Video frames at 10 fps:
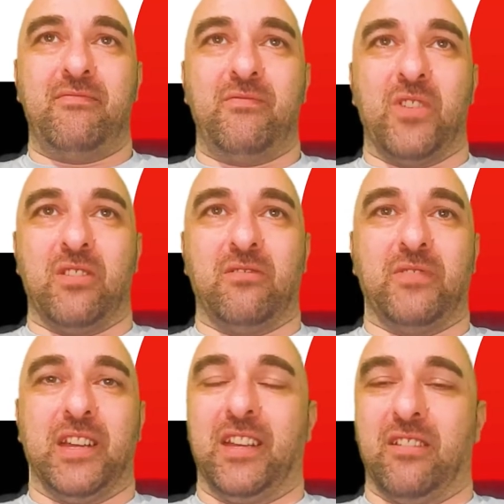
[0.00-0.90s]
Well,
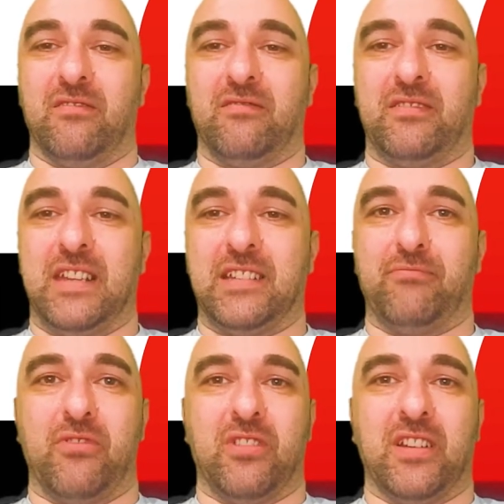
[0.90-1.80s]
there you go. There's
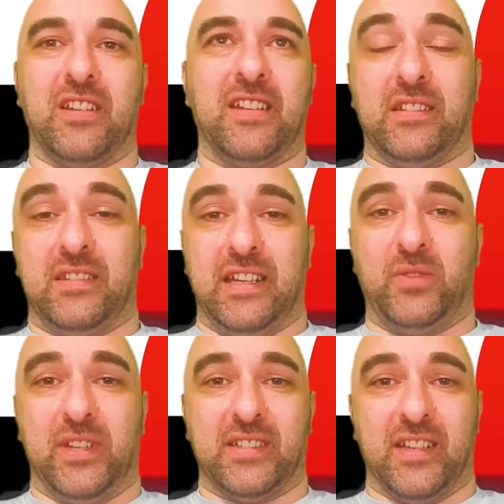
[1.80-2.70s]
my day
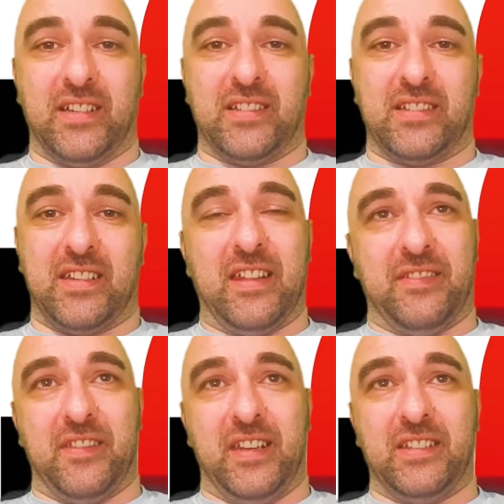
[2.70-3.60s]
26.
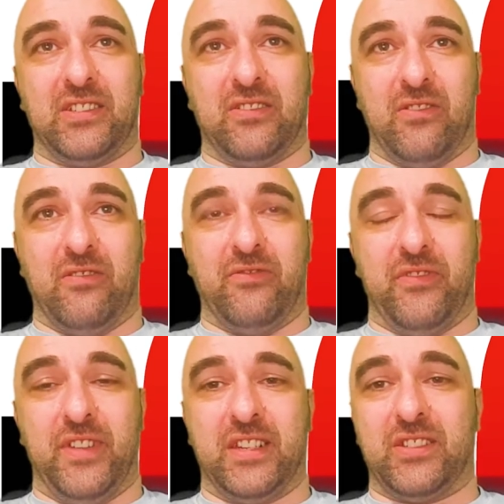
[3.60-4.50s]
The list of
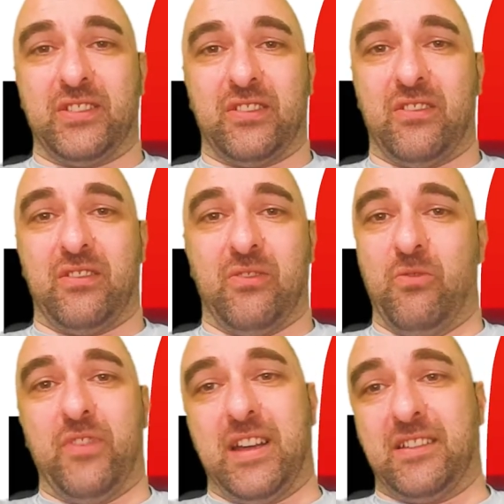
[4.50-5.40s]
this
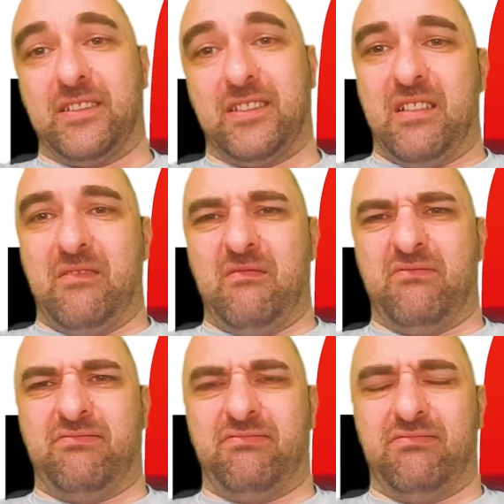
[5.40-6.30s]
or that.
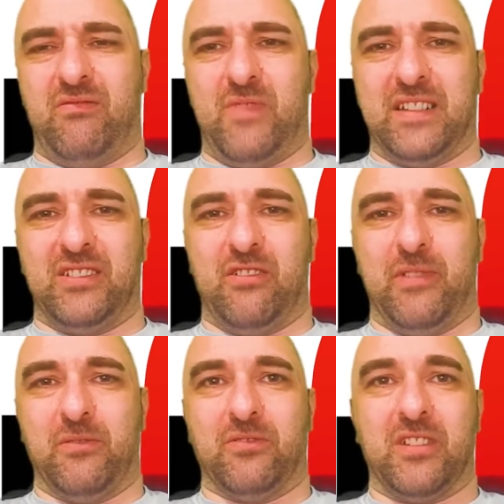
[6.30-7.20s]
Oof, what a waste of time
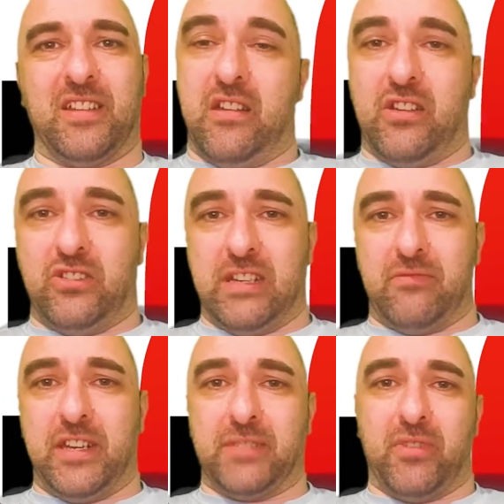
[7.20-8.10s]
that was. Check
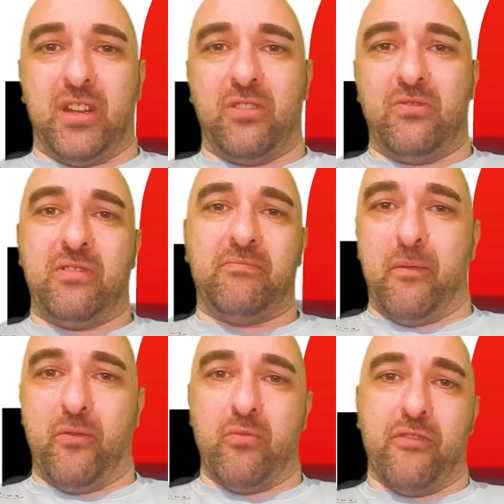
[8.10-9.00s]
my links below
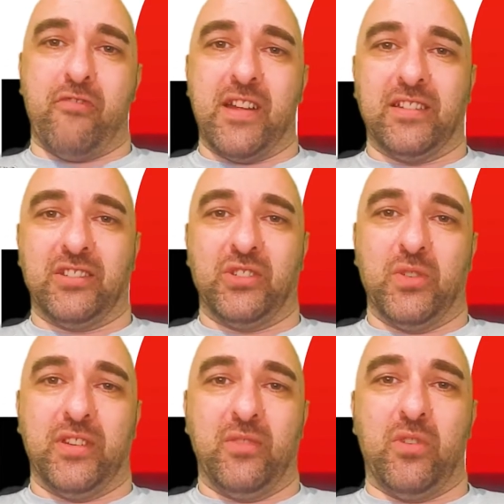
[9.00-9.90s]
with all my friends
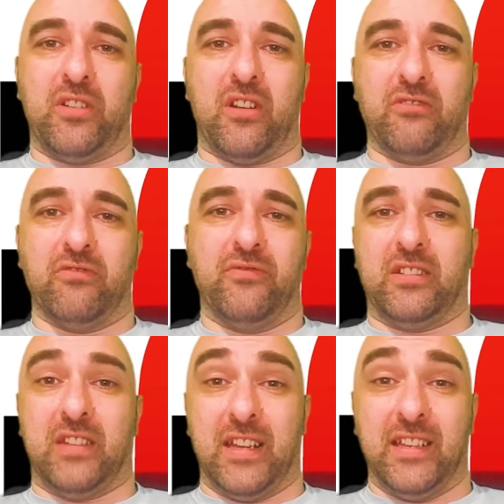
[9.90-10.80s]
doing the 100
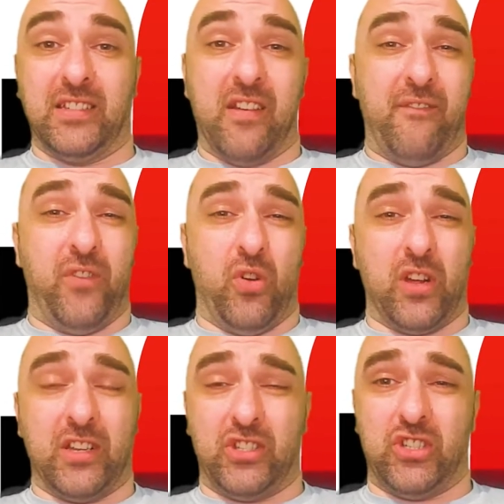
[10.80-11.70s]
days vlog
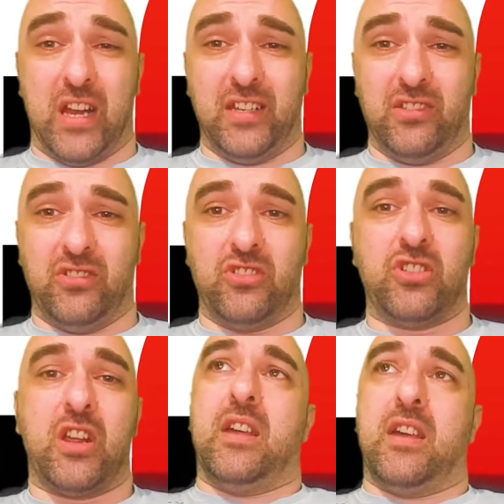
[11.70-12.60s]
challenge.
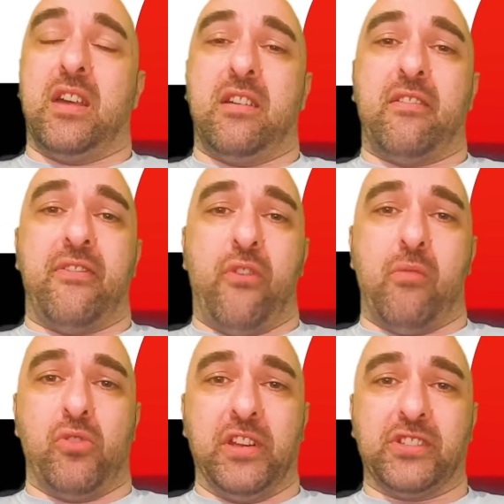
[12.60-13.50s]
Find me on